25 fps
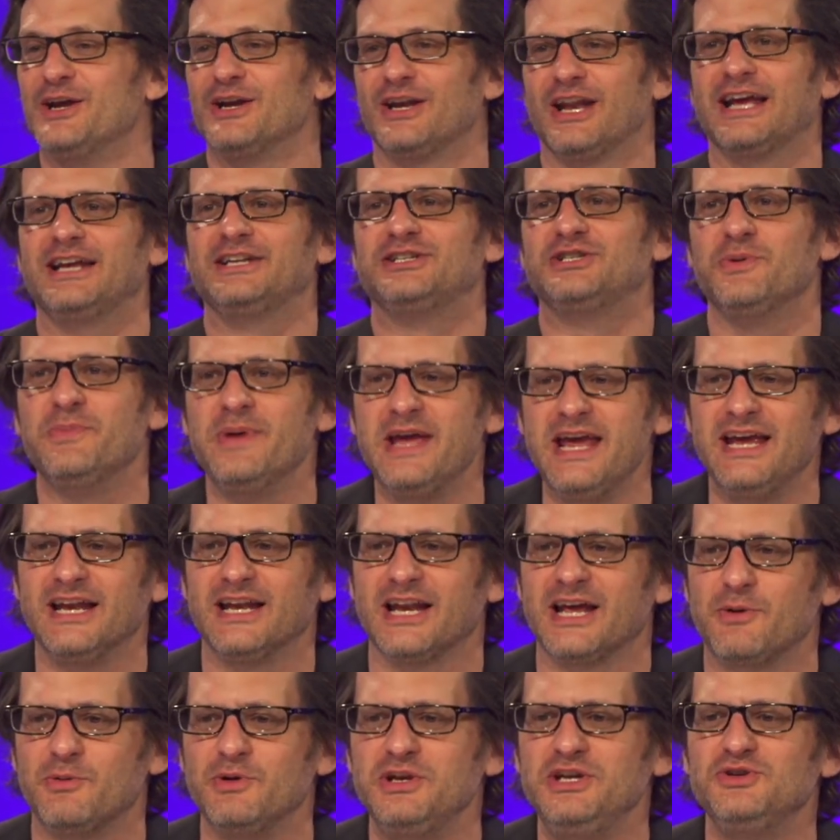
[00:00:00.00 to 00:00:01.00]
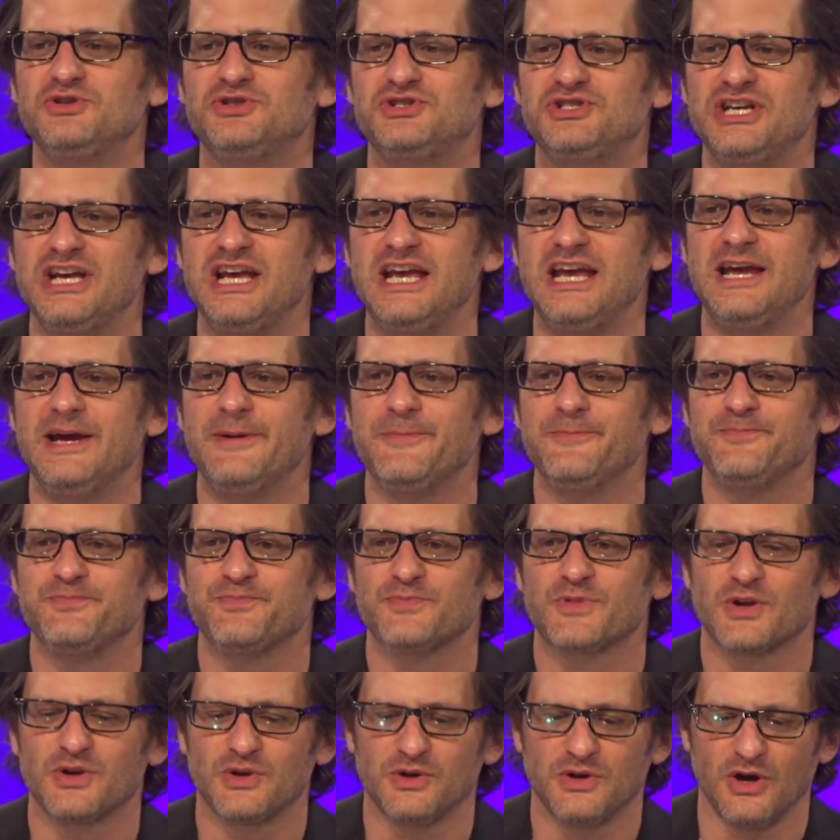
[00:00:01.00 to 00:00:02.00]
like to me, like when you see,
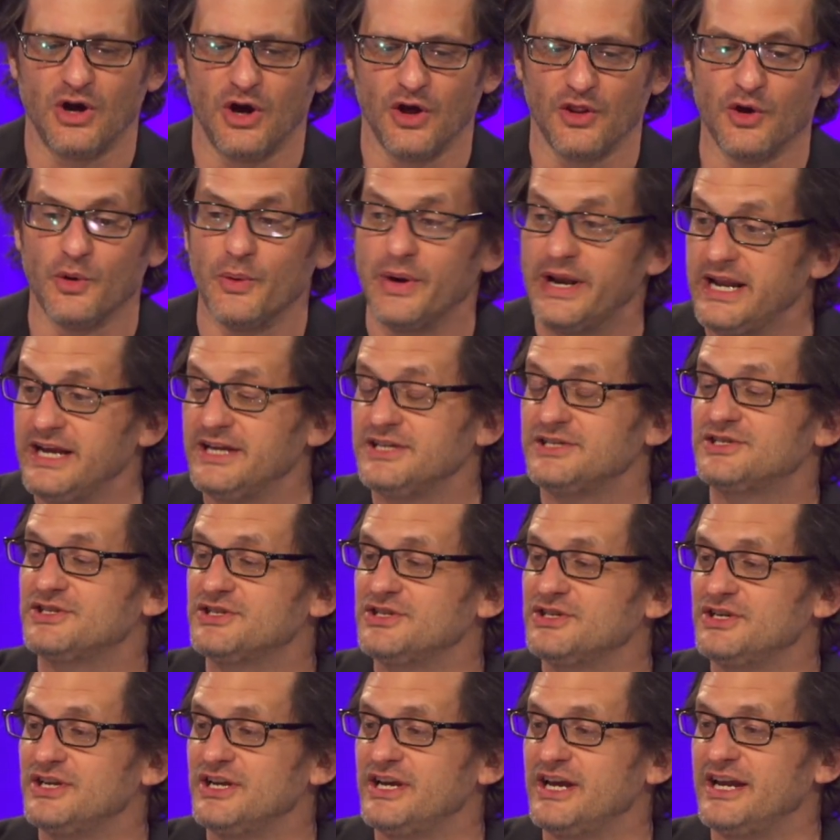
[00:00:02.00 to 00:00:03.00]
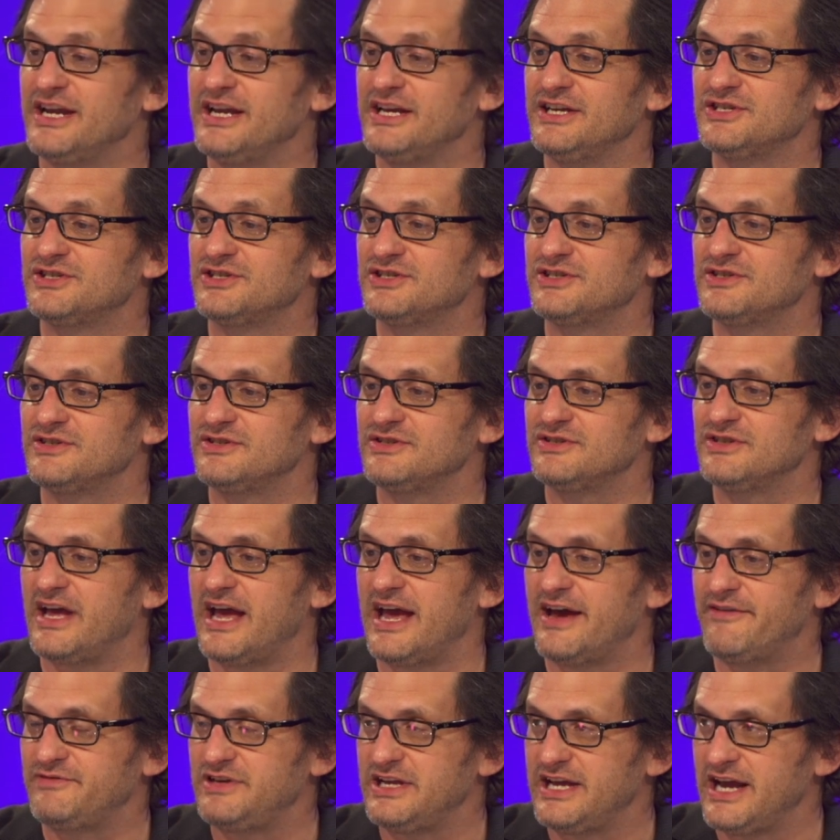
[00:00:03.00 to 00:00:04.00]
although it is
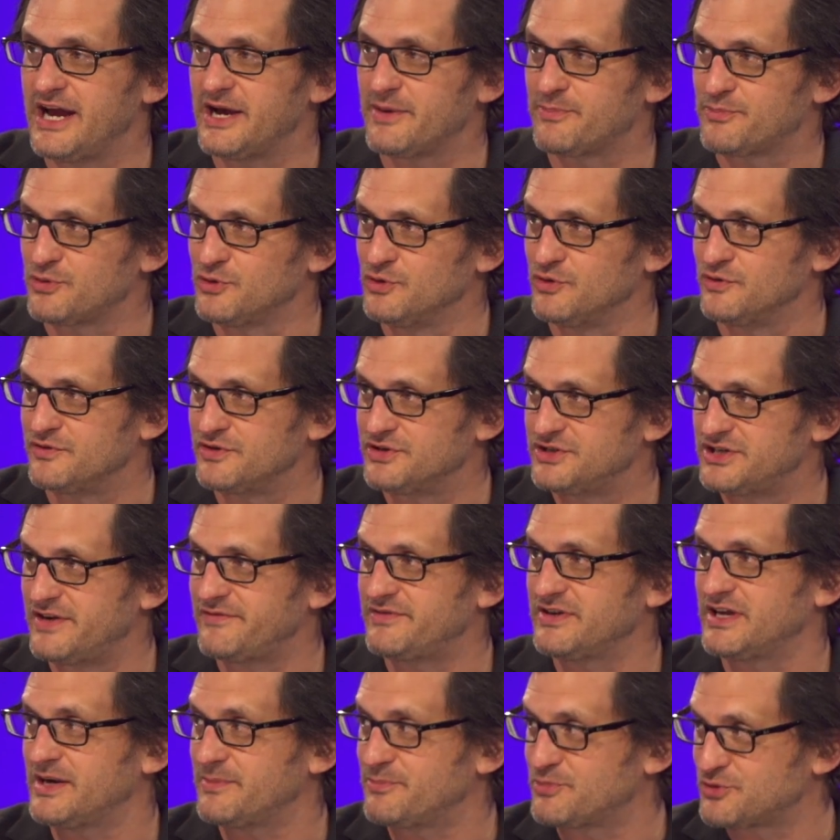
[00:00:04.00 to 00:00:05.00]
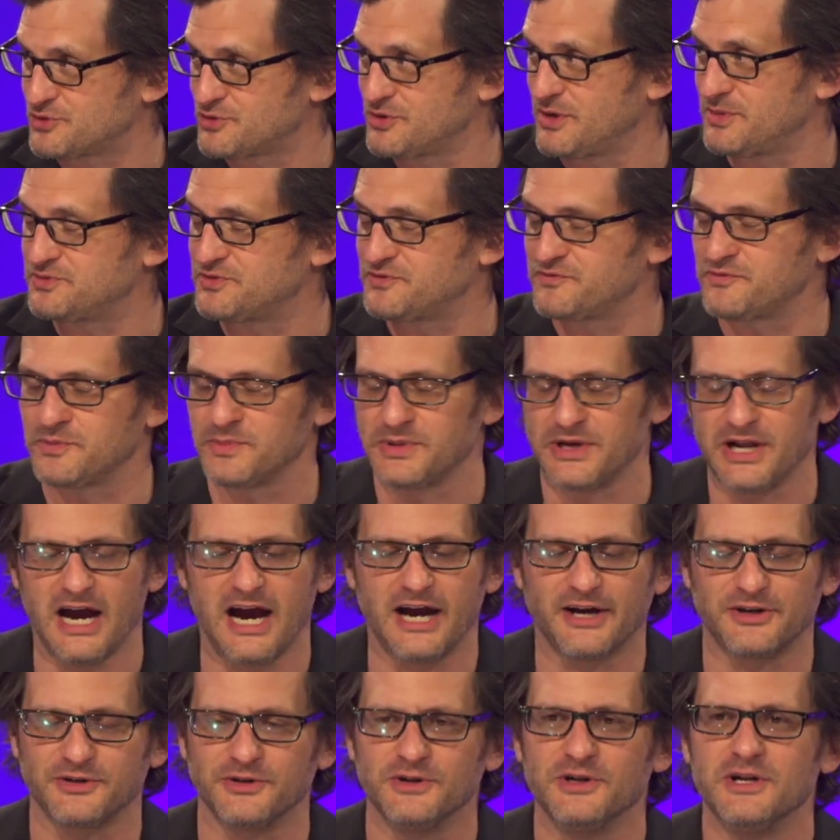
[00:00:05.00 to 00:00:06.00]
FDA approved because you have to get a prescription from a
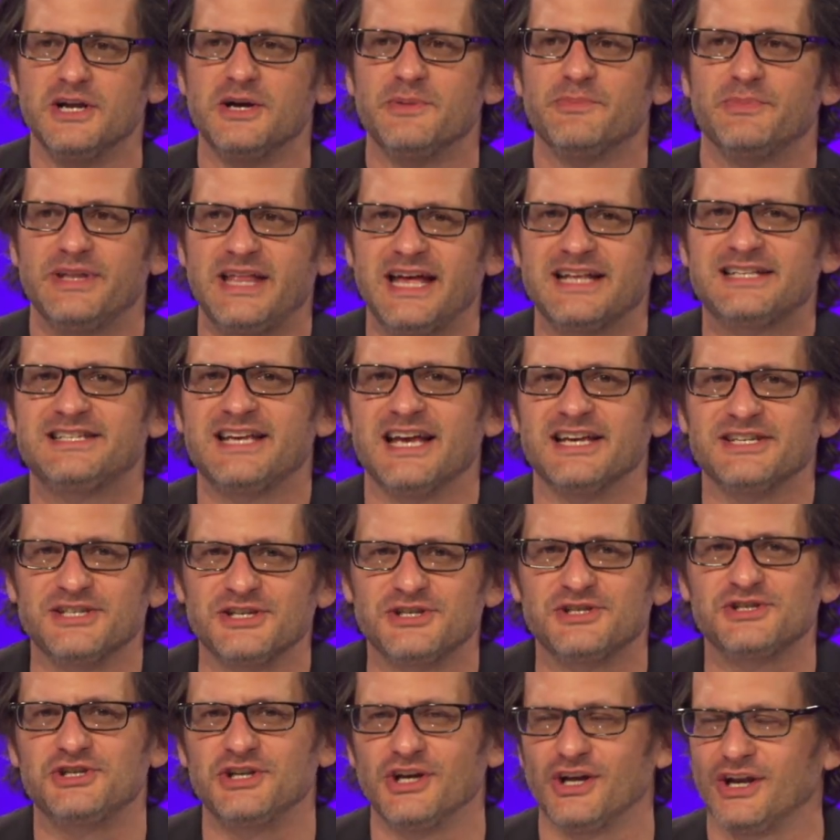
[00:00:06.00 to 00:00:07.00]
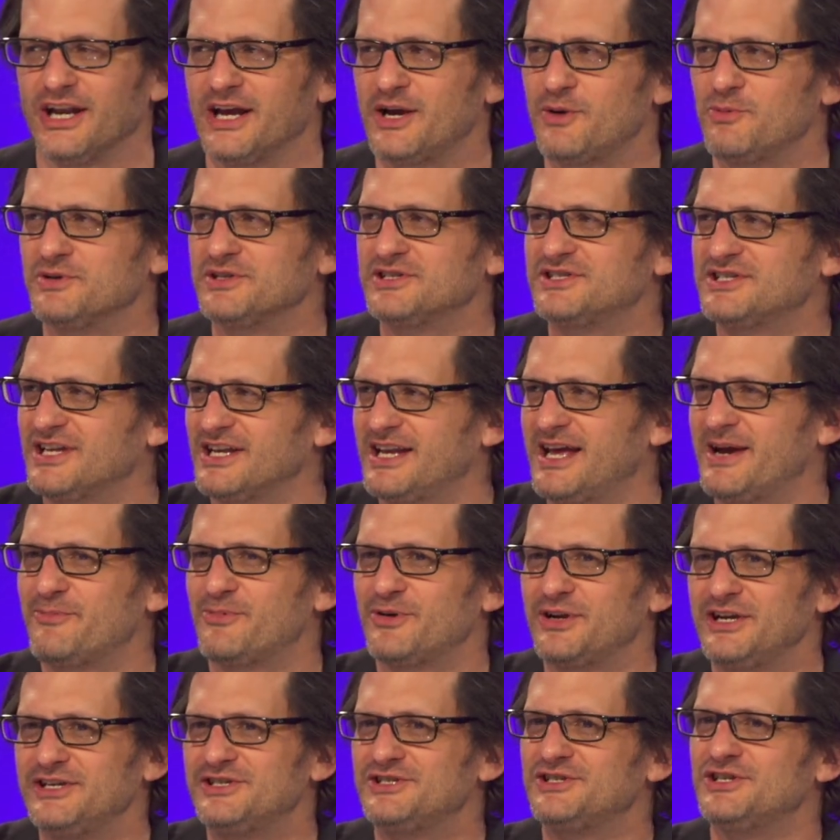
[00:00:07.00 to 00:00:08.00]
doctor, but that says it's still like when
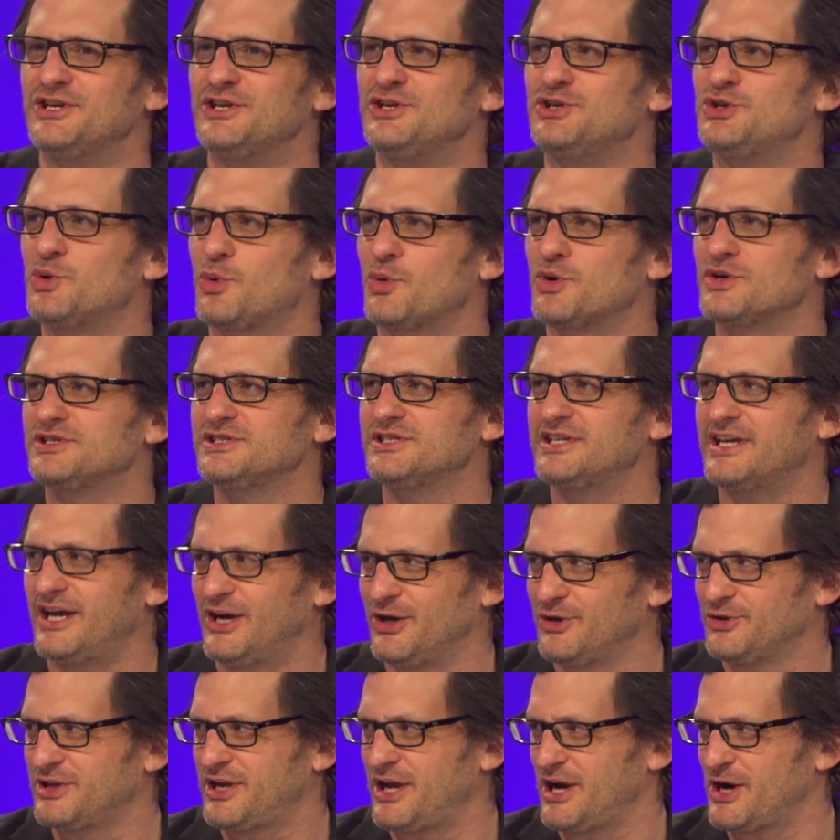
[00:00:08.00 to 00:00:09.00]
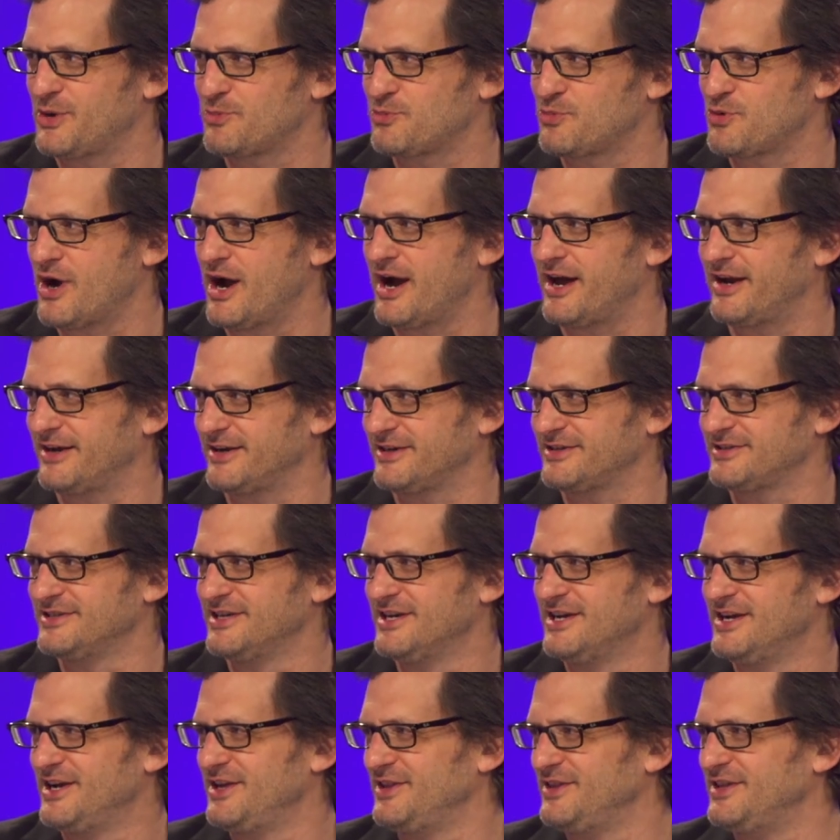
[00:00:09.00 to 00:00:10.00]
celebrities endorse healthcare products
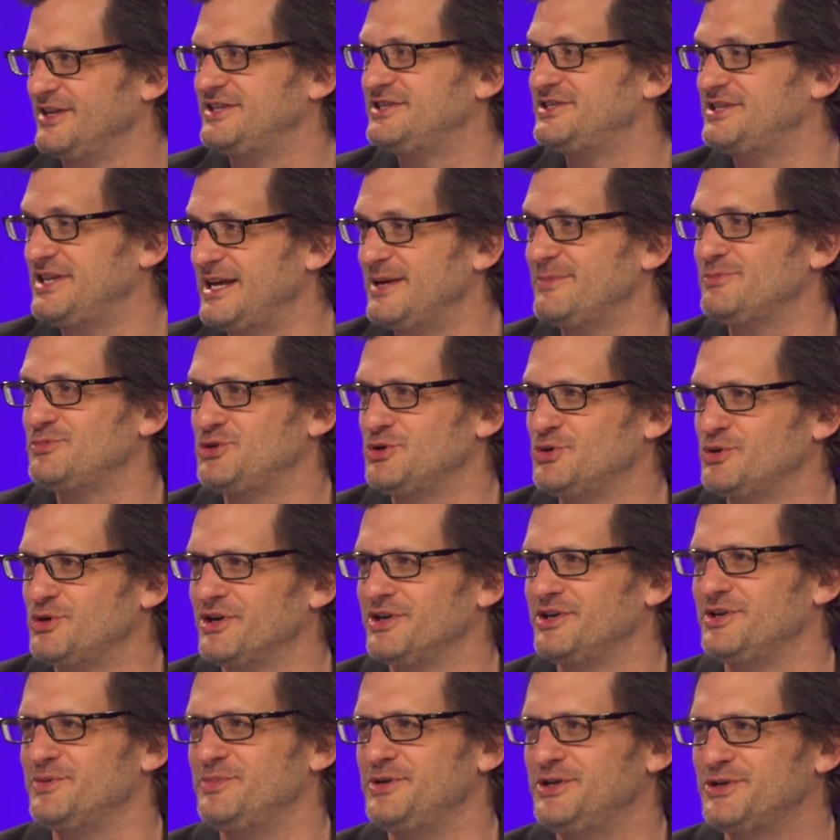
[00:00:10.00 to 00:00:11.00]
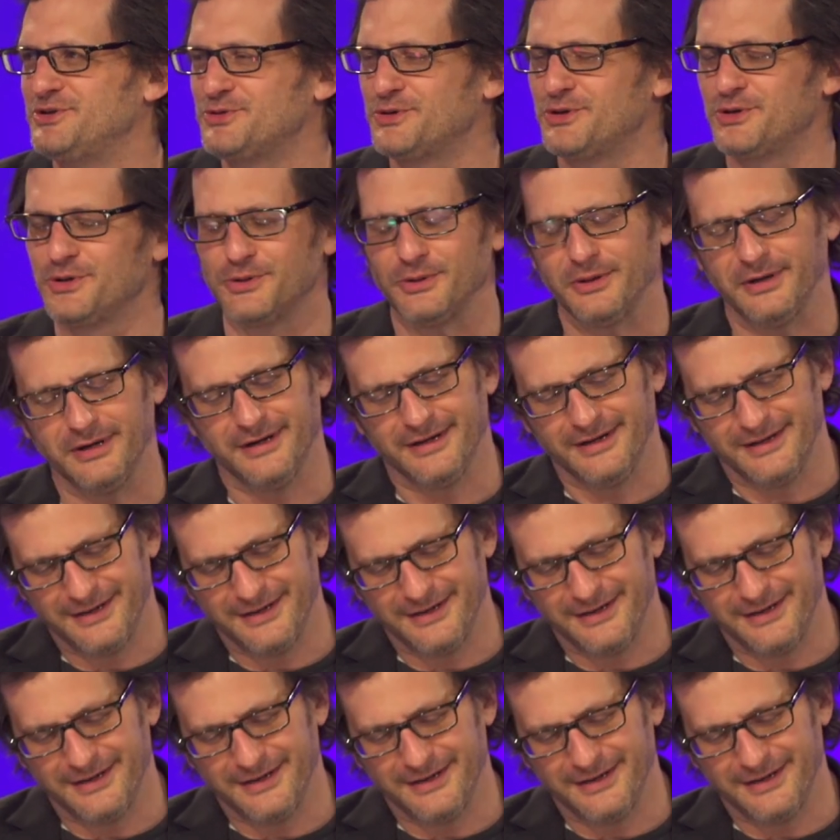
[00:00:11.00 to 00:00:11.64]
that seem too good to be true,